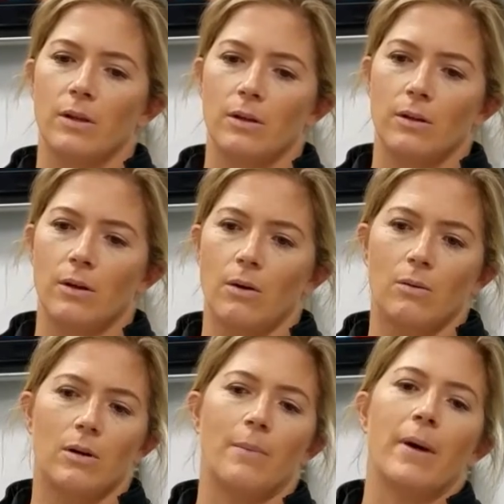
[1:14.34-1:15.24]
you know,
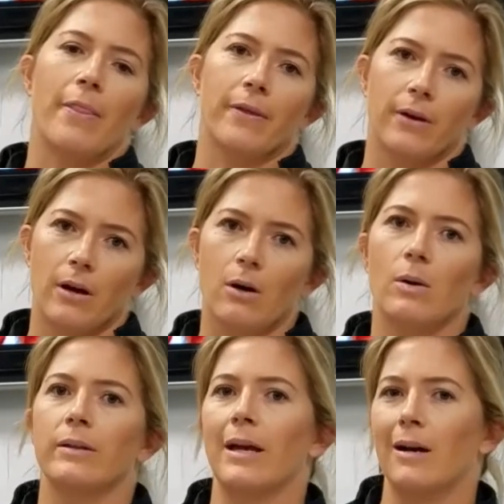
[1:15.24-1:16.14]
a month ago,
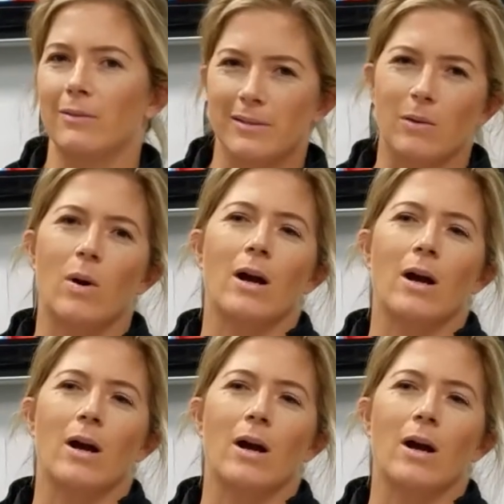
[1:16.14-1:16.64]
and now it's like,